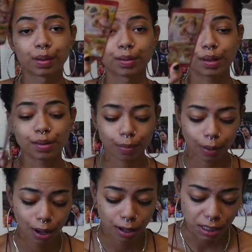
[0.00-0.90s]
Six of
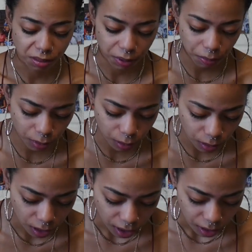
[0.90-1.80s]
Wands. People,
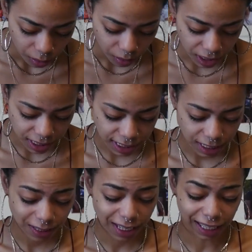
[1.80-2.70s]
when they see
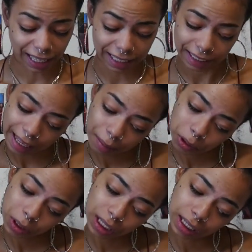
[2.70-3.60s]
you, they're like, that
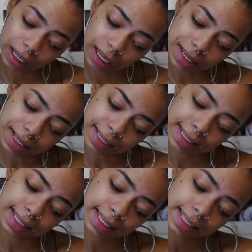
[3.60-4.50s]
booty is
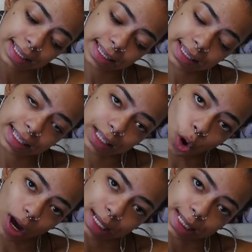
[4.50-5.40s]

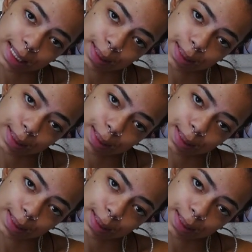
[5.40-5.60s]
nice.